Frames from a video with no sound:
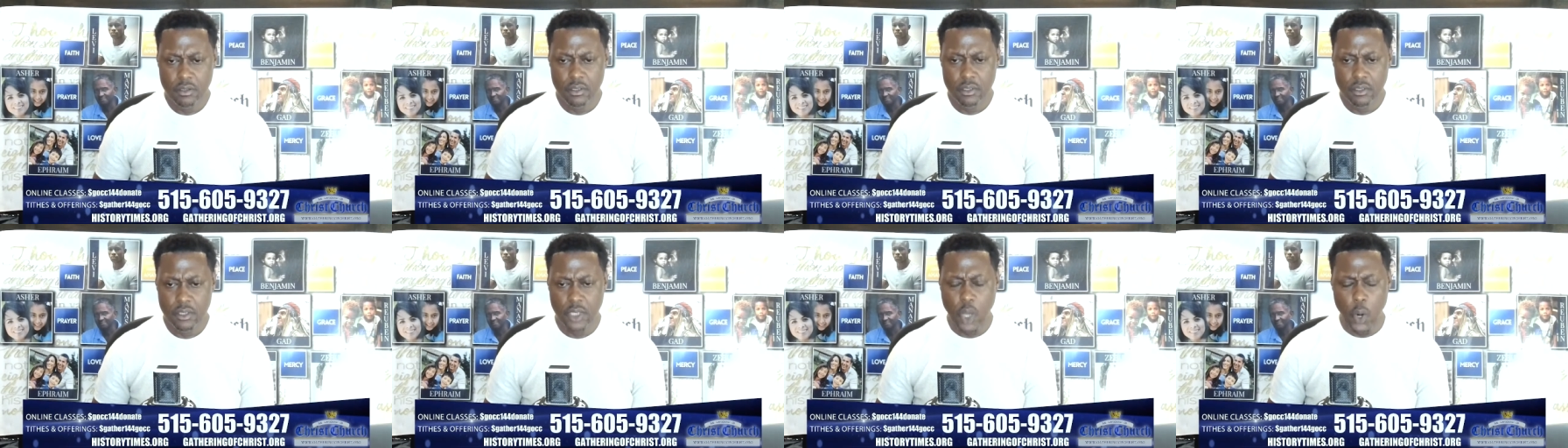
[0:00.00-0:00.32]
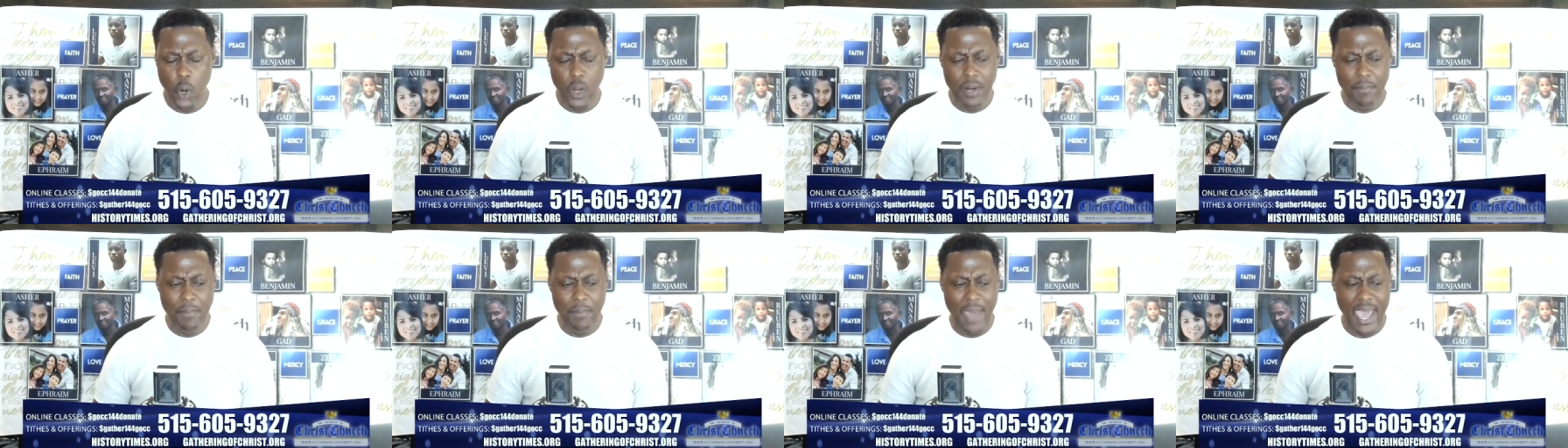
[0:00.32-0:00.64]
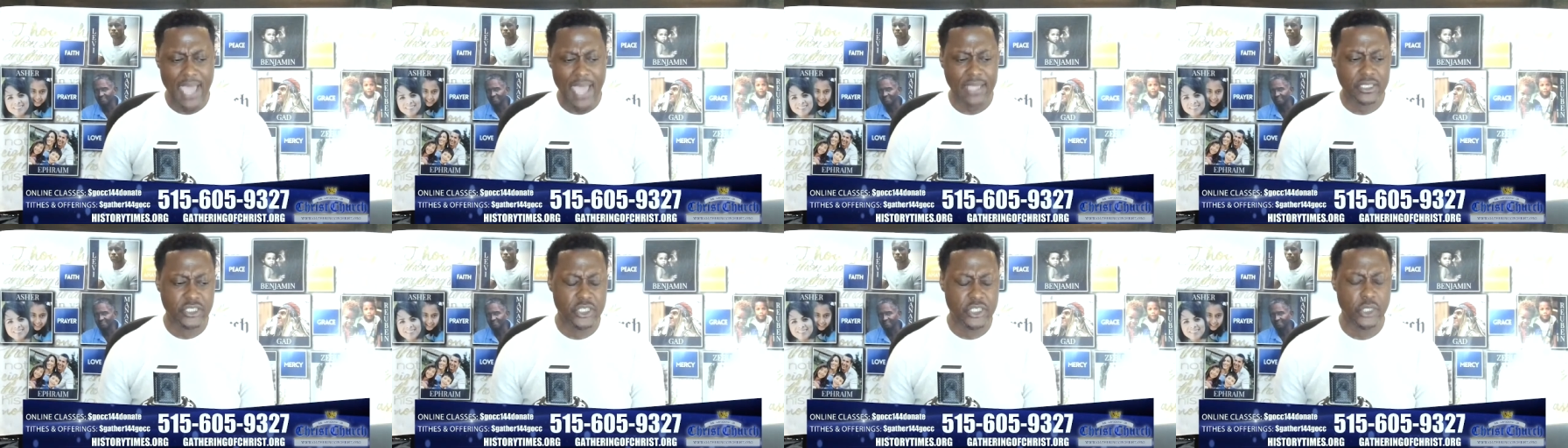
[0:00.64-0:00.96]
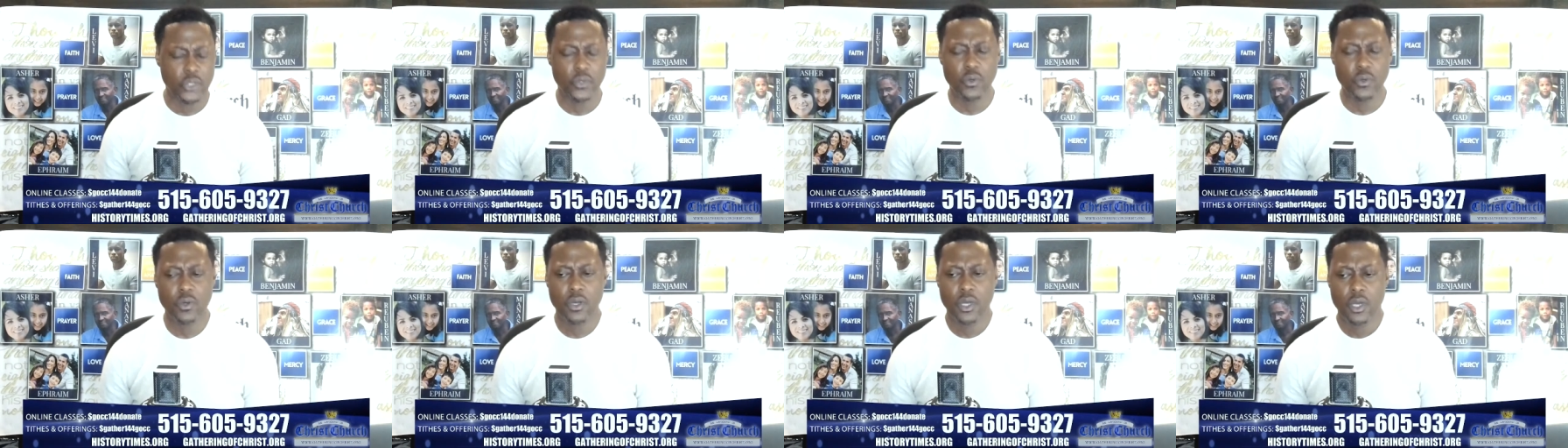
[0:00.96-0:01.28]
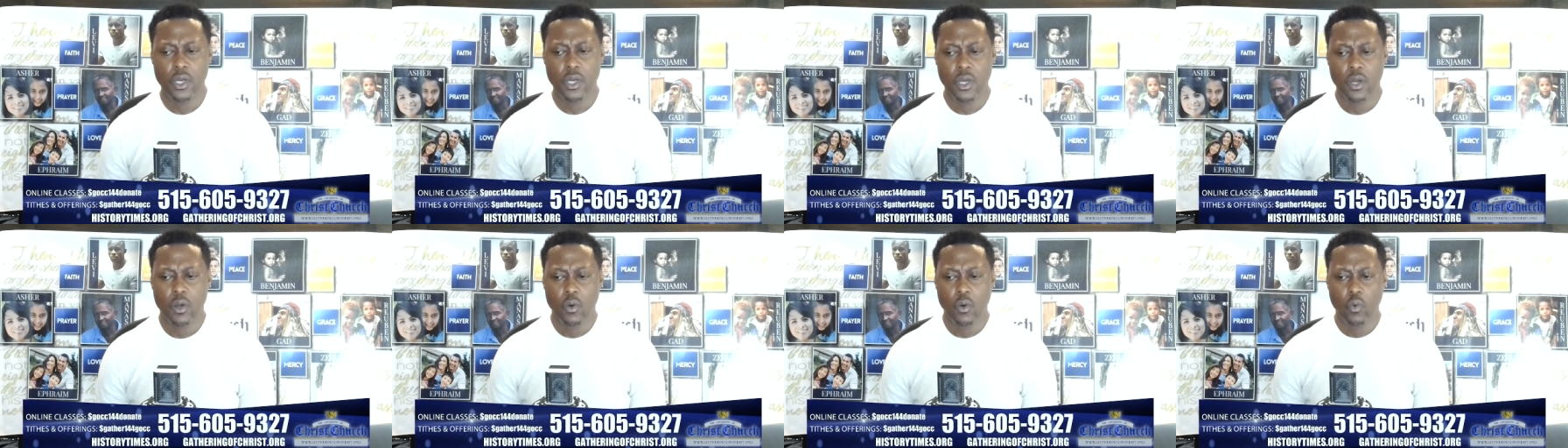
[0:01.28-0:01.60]
going back to
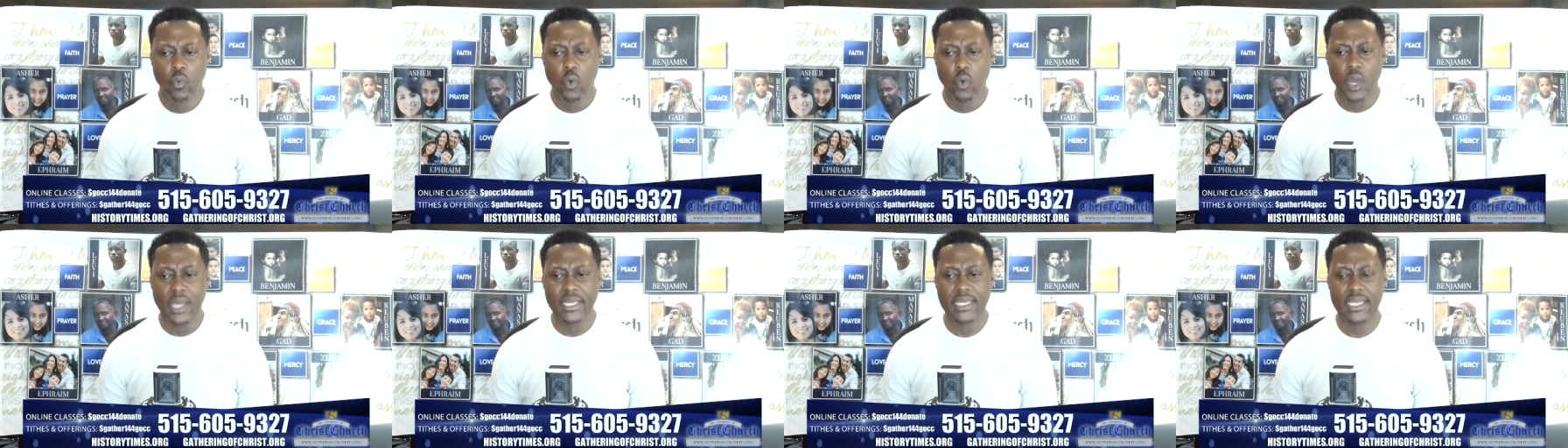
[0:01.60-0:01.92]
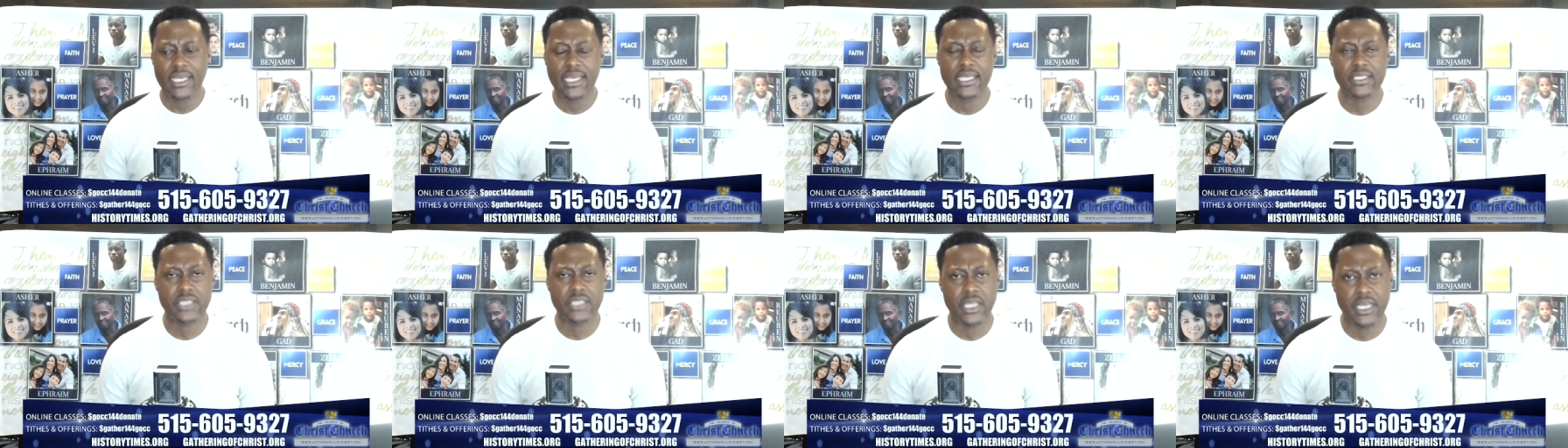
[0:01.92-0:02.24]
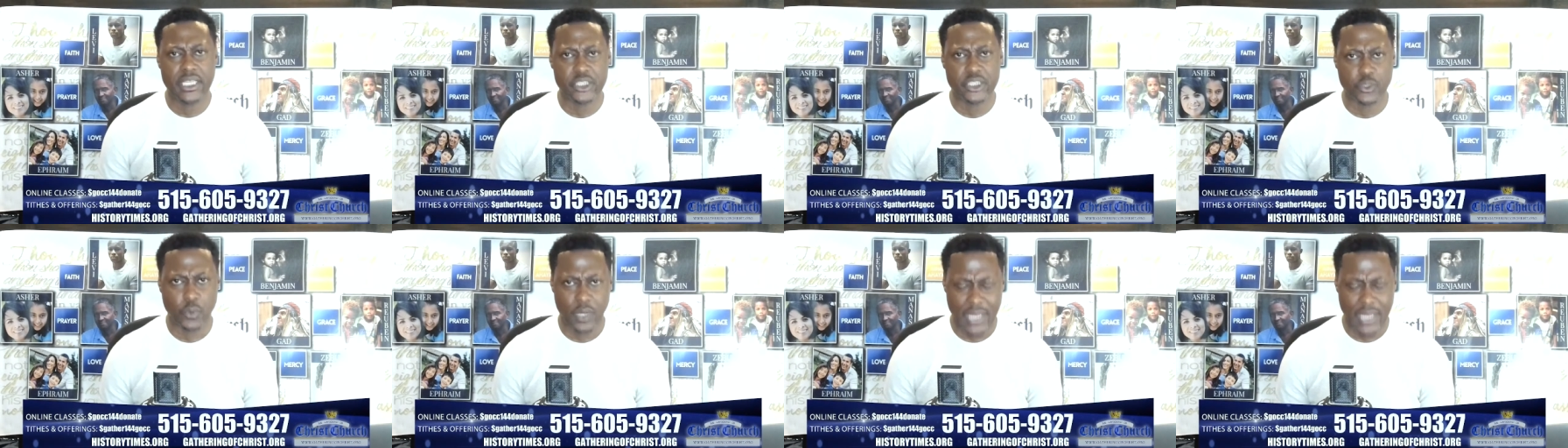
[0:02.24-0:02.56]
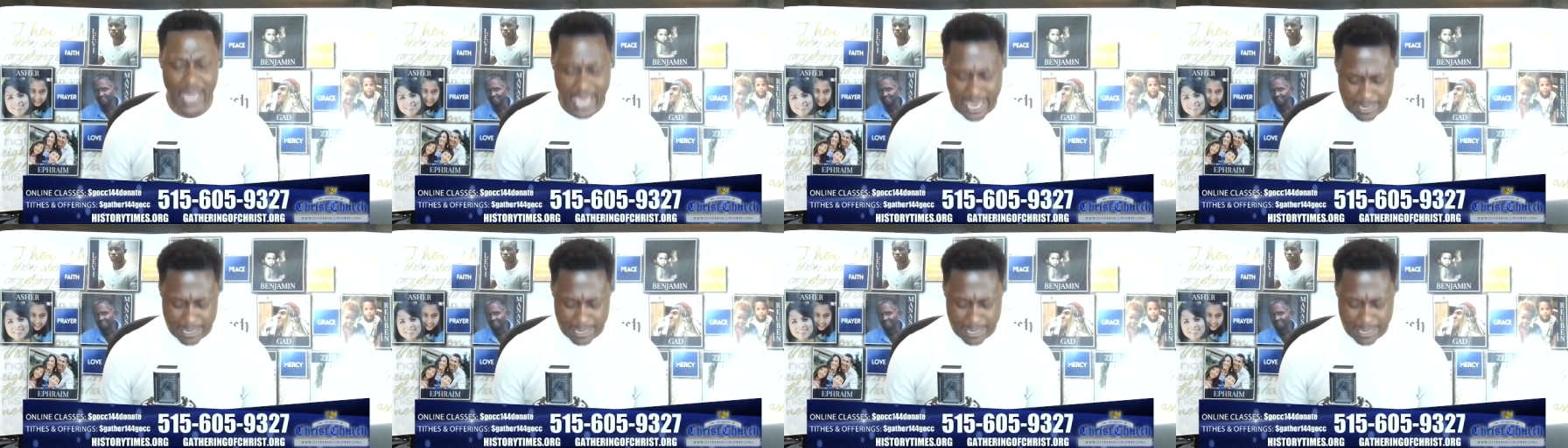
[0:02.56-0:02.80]
what is an Israelite?